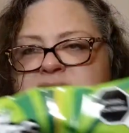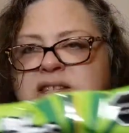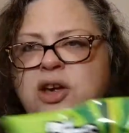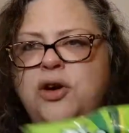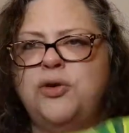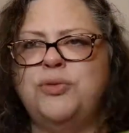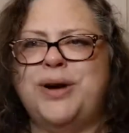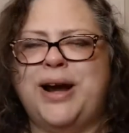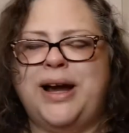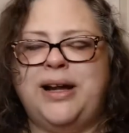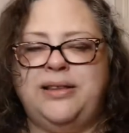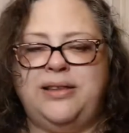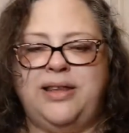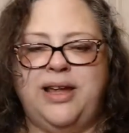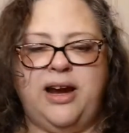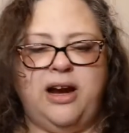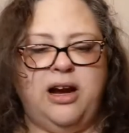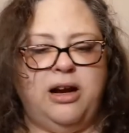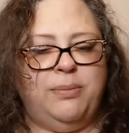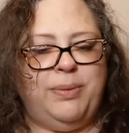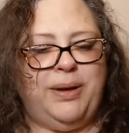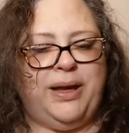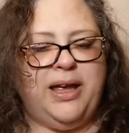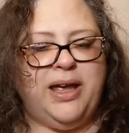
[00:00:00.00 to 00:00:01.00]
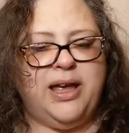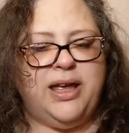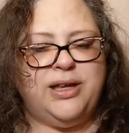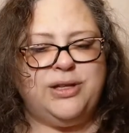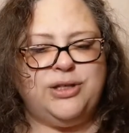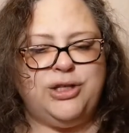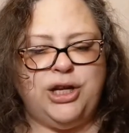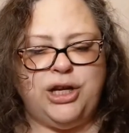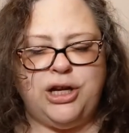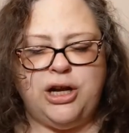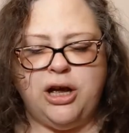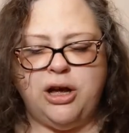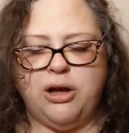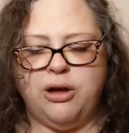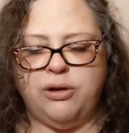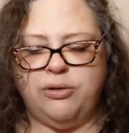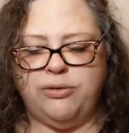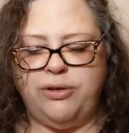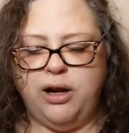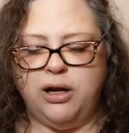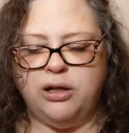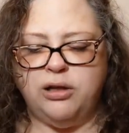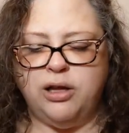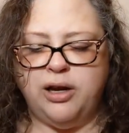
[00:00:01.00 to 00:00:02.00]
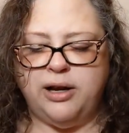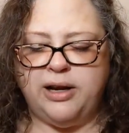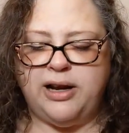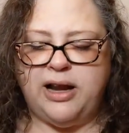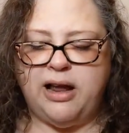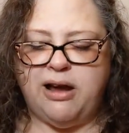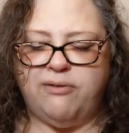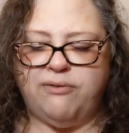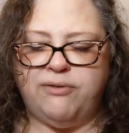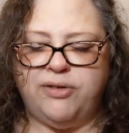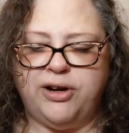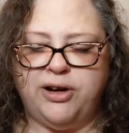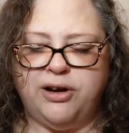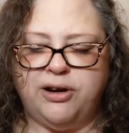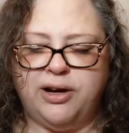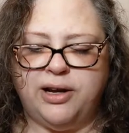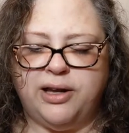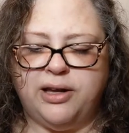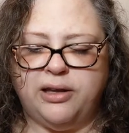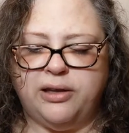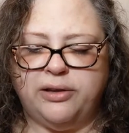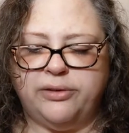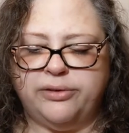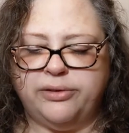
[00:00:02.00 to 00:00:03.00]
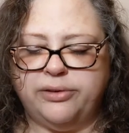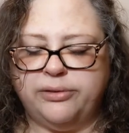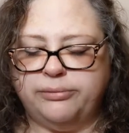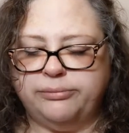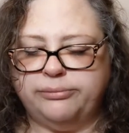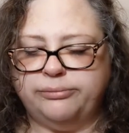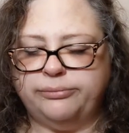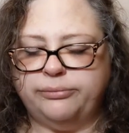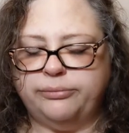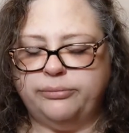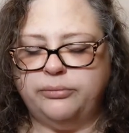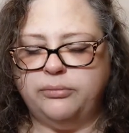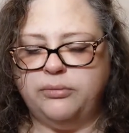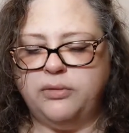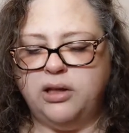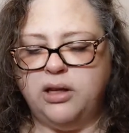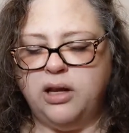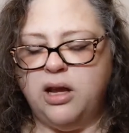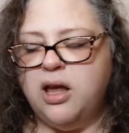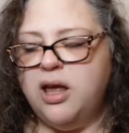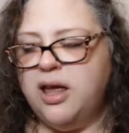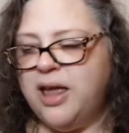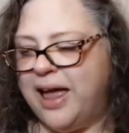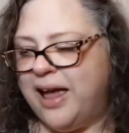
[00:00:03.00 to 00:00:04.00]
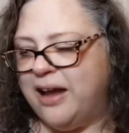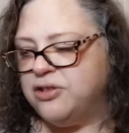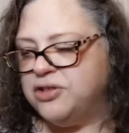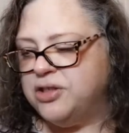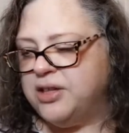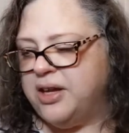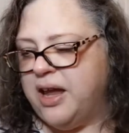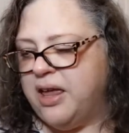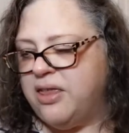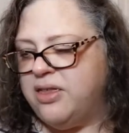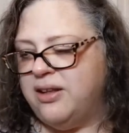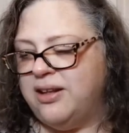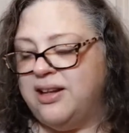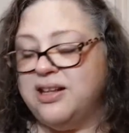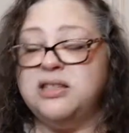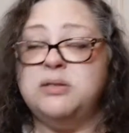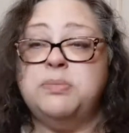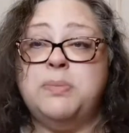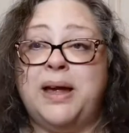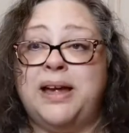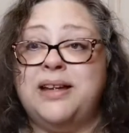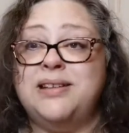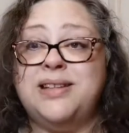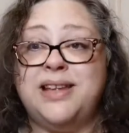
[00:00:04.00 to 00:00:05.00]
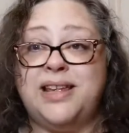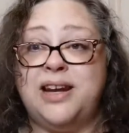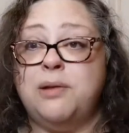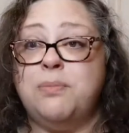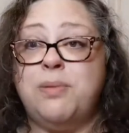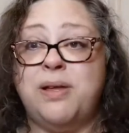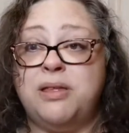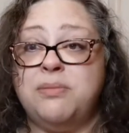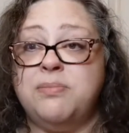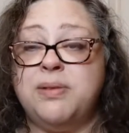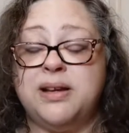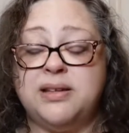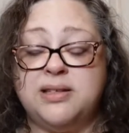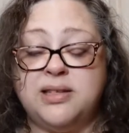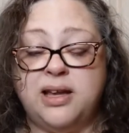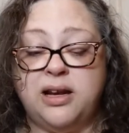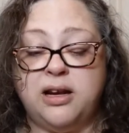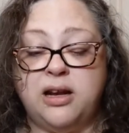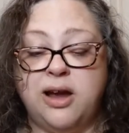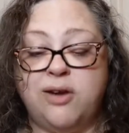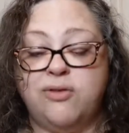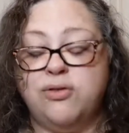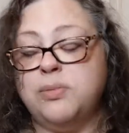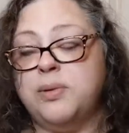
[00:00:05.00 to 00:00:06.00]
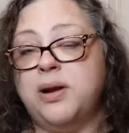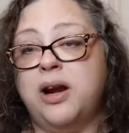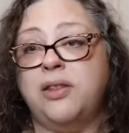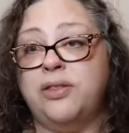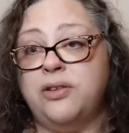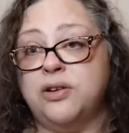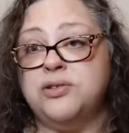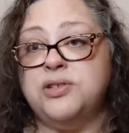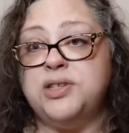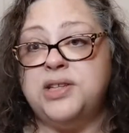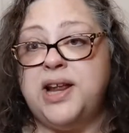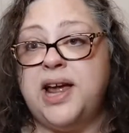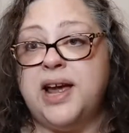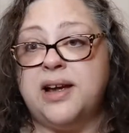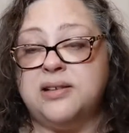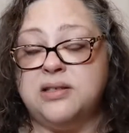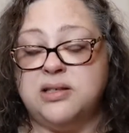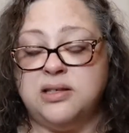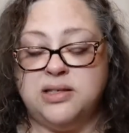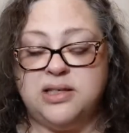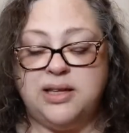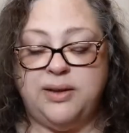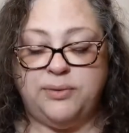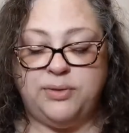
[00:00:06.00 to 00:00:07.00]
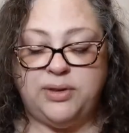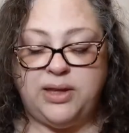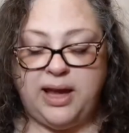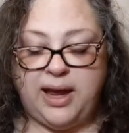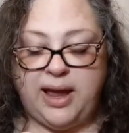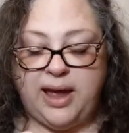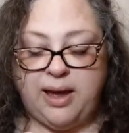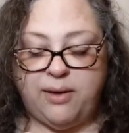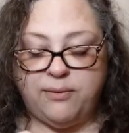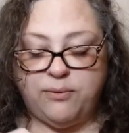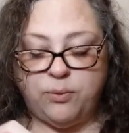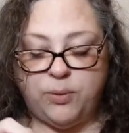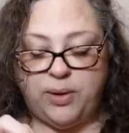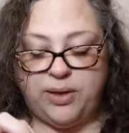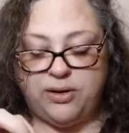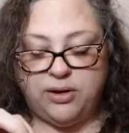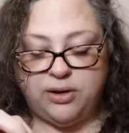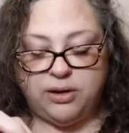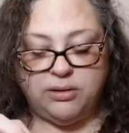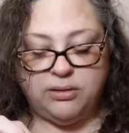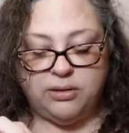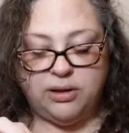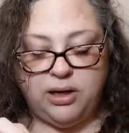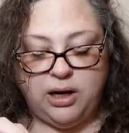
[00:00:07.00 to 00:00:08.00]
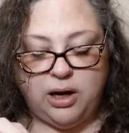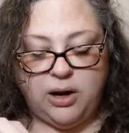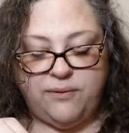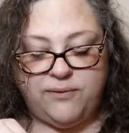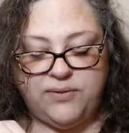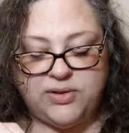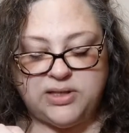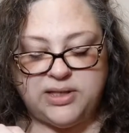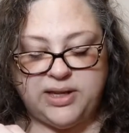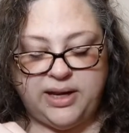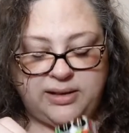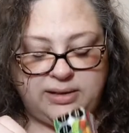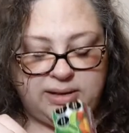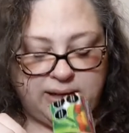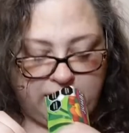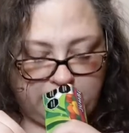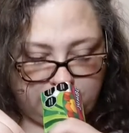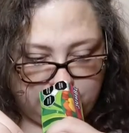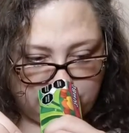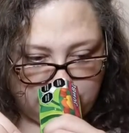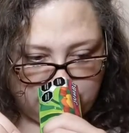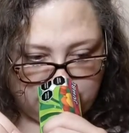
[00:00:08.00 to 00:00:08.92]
so right there because, you know, they're looking out for your health. Actually, I think that's mandated by the Mexican government on their snacks and stuff they have, whether, you know, if it's like that.